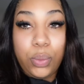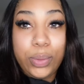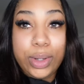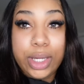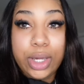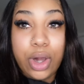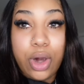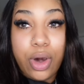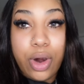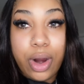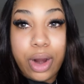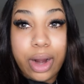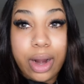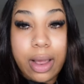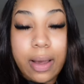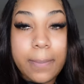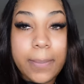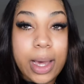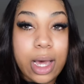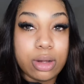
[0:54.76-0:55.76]
We are
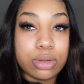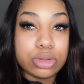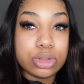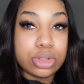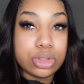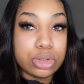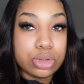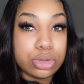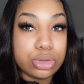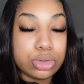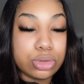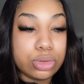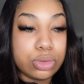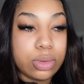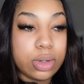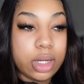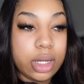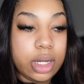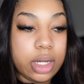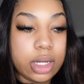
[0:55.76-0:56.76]
about
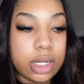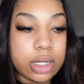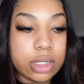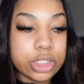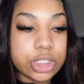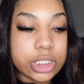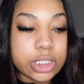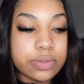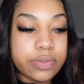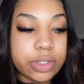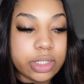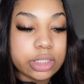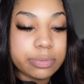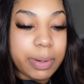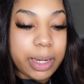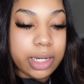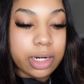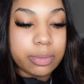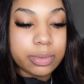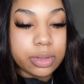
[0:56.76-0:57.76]
to just finish
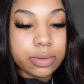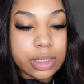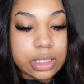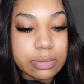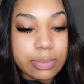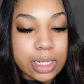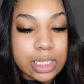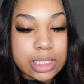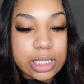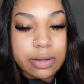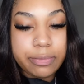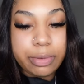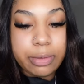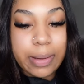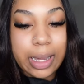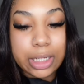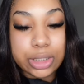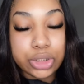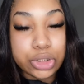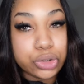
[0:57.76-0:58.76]
packing up the rest of my stuff, put
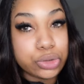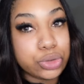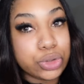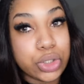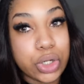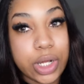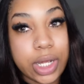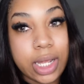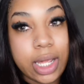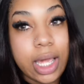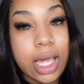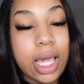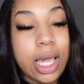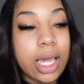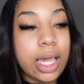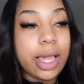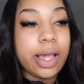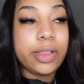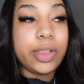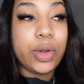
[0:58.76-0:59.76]
my shoes on,
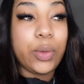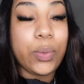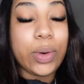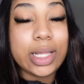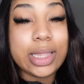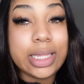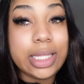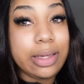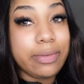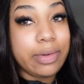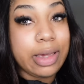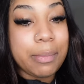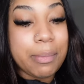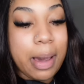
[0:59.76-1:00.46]
and then we're leaving.